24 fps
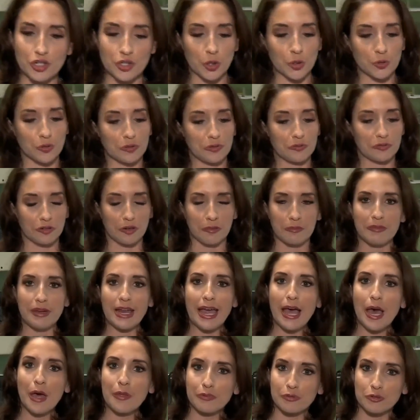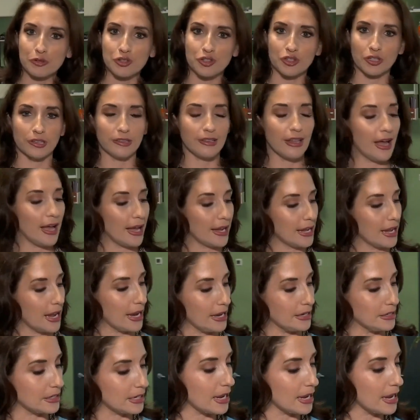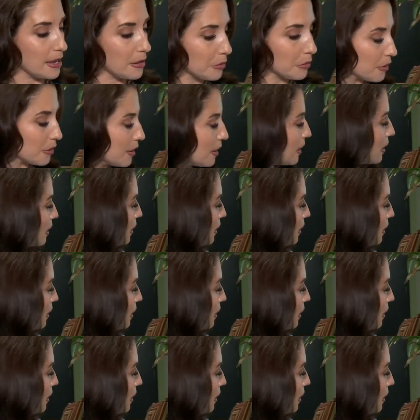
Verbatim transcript: children from now through July 18th.